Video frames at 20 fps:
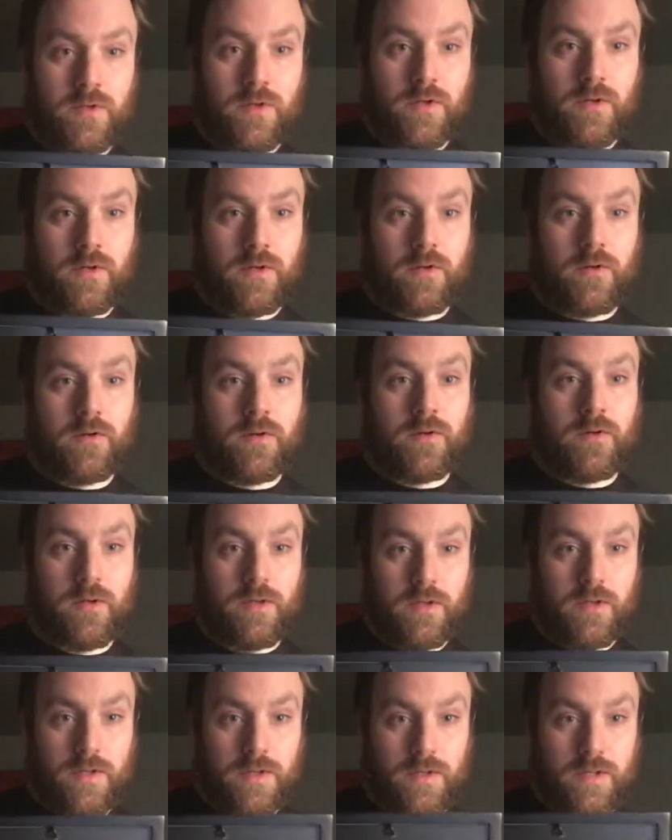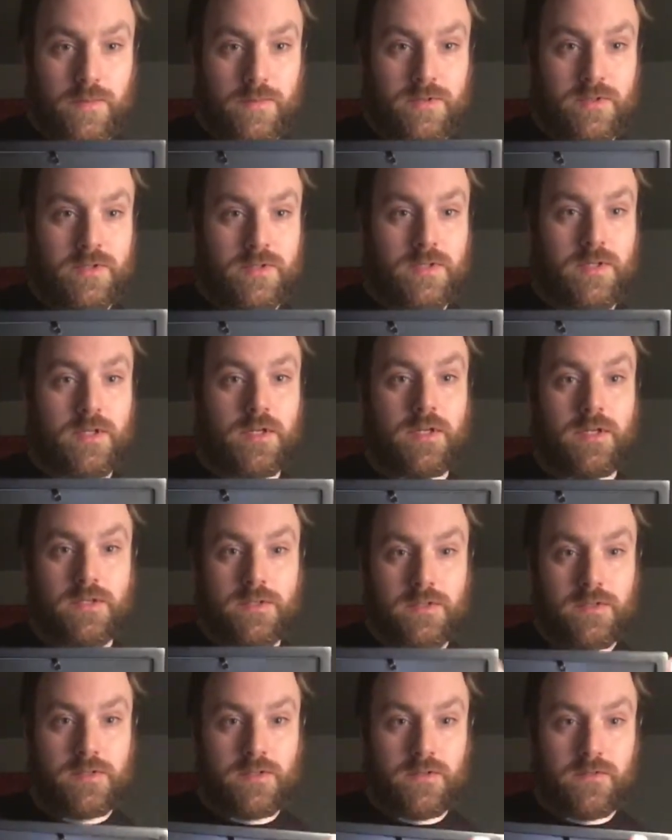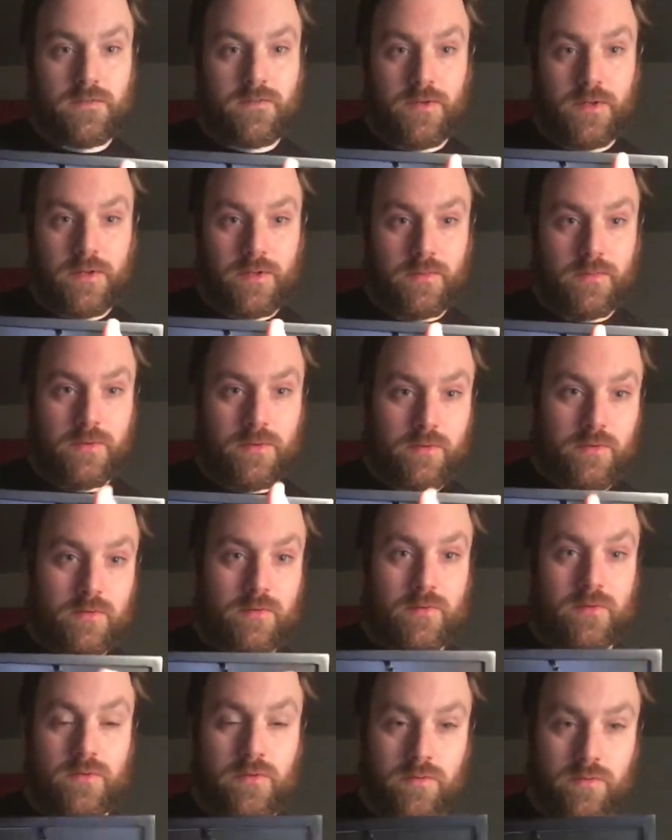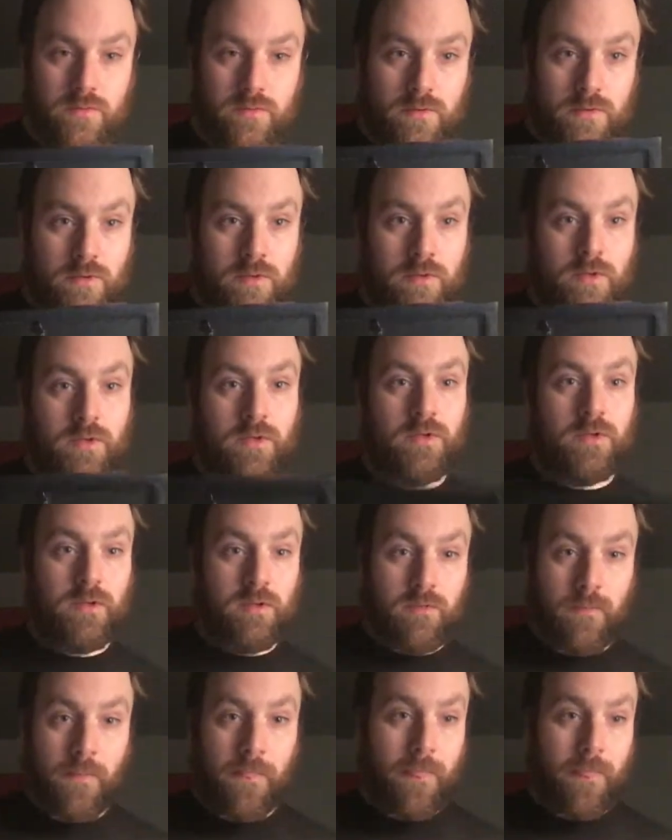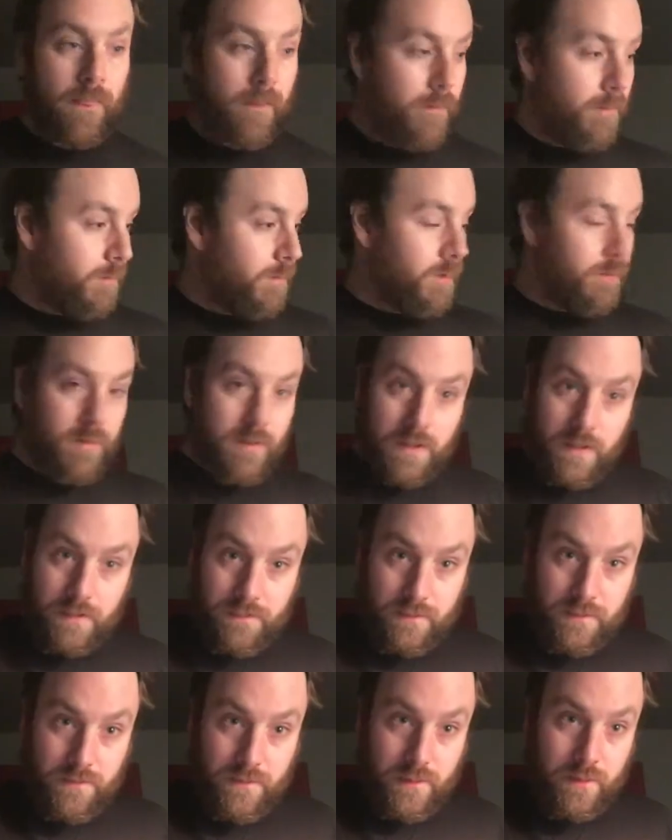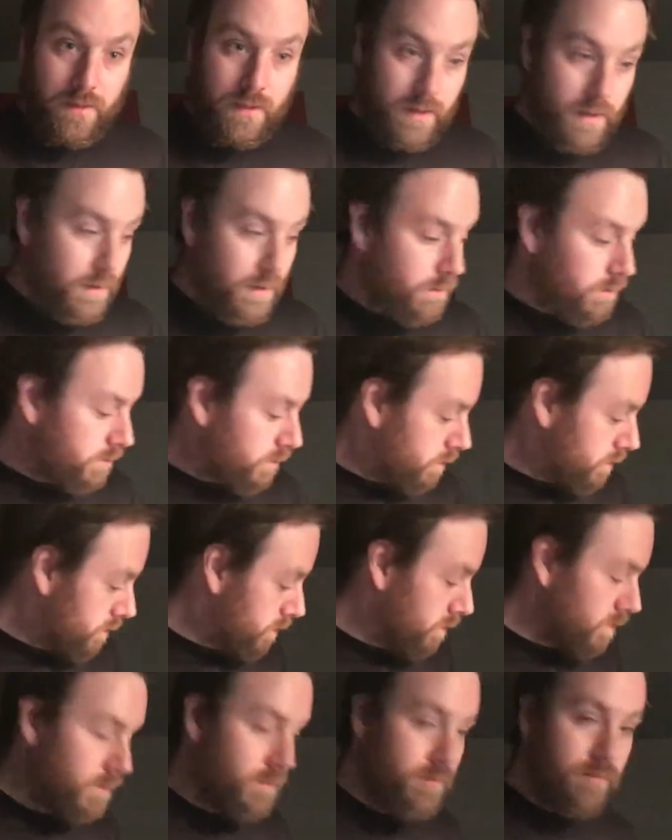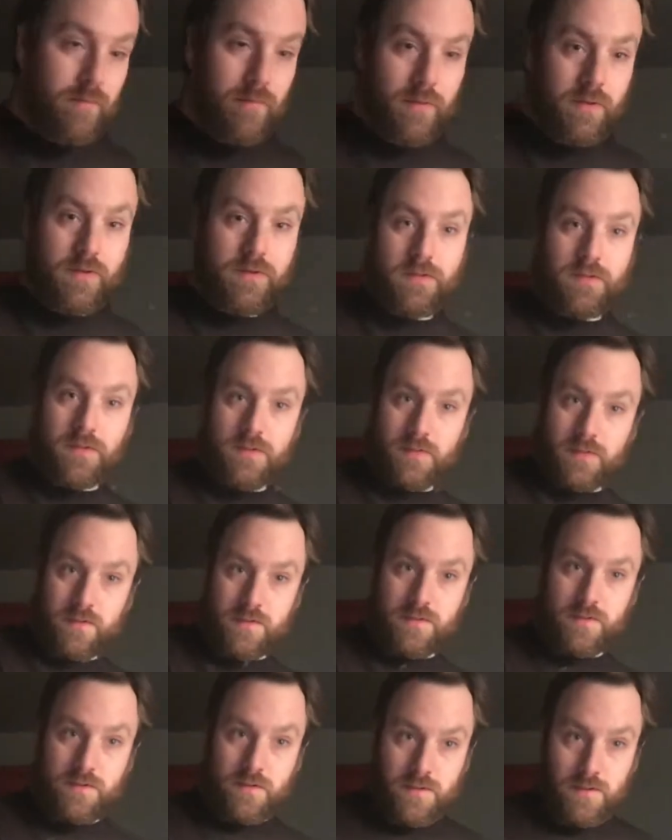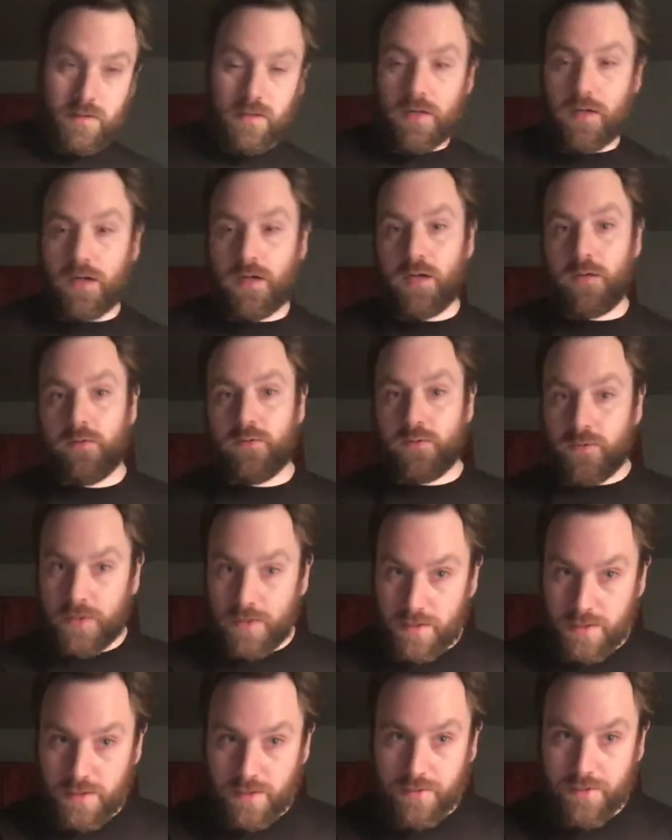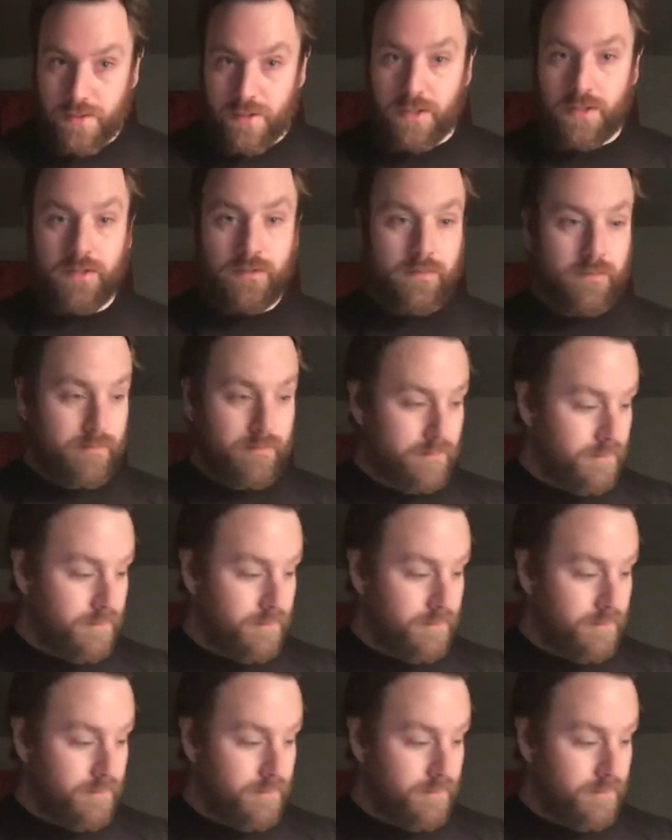are on opposite sides instead of right in the middle, so I'm going to have to figure that out, but I will do that later on.